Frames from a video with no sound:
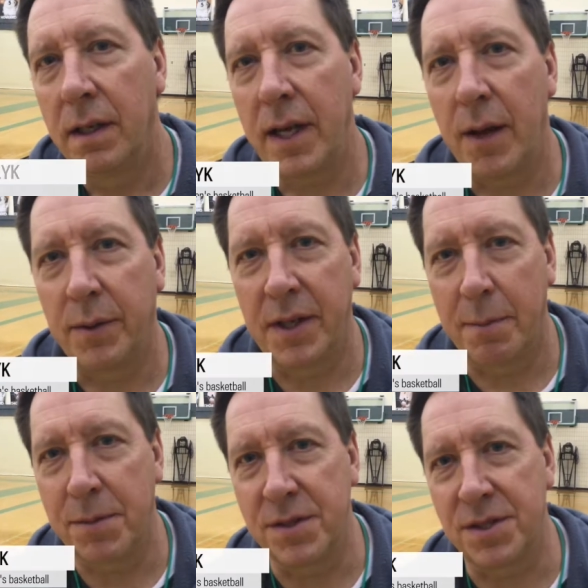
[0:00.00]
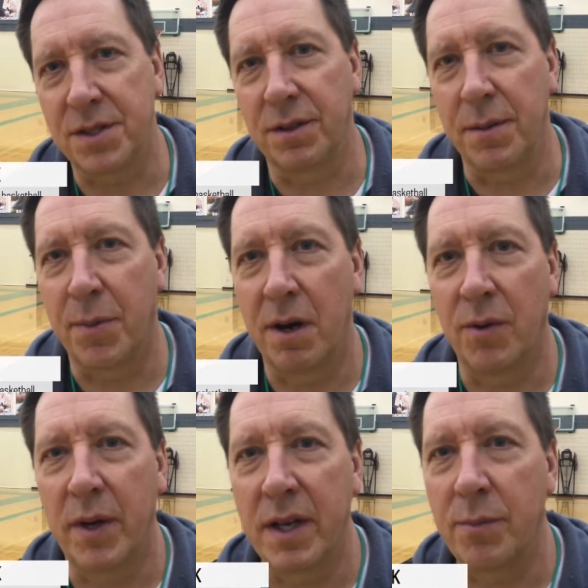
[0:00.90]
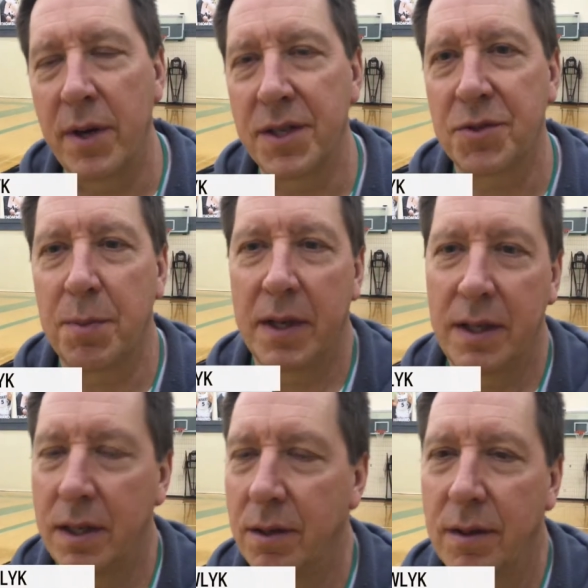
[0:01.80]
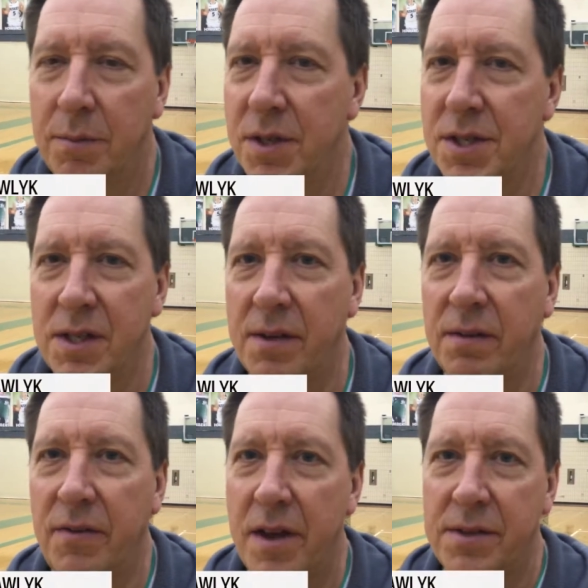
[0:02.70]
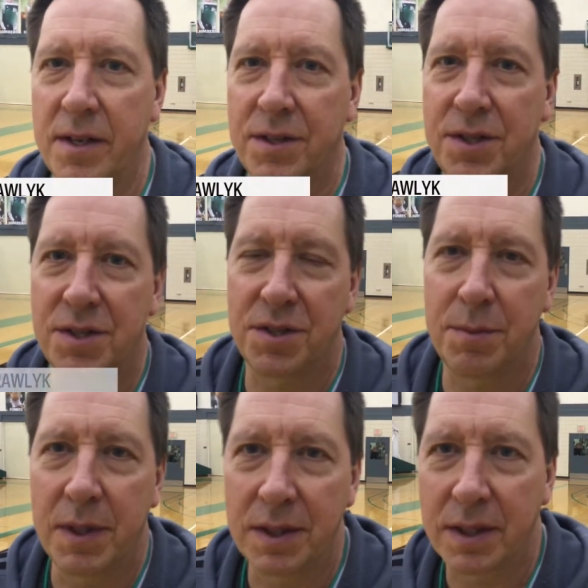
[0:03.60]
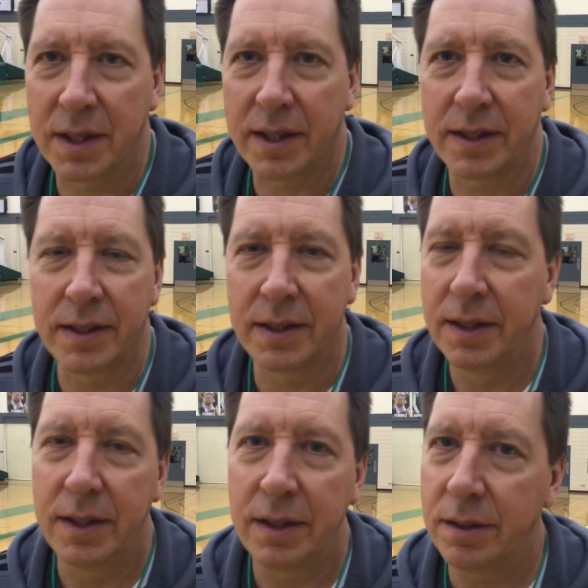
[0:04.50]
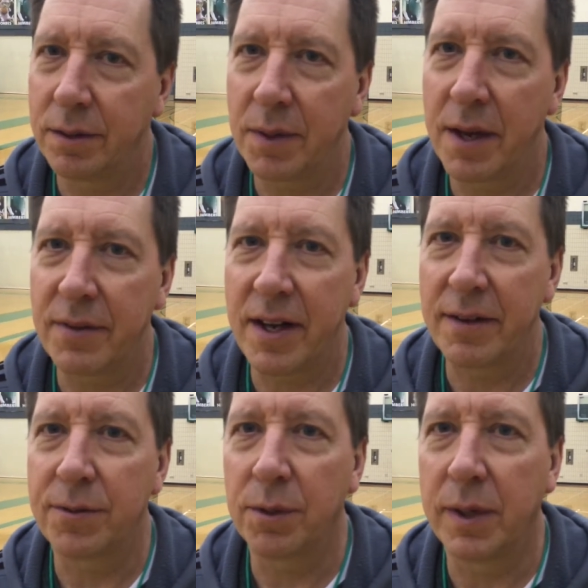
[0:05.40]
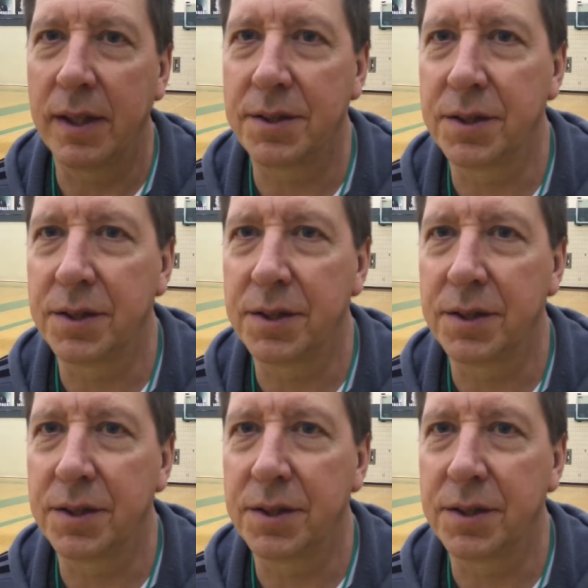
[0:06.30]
Yeah, well, depth is certainly part of what he brings, but you know, he brings a level of athleticism and that we haven't had for a while.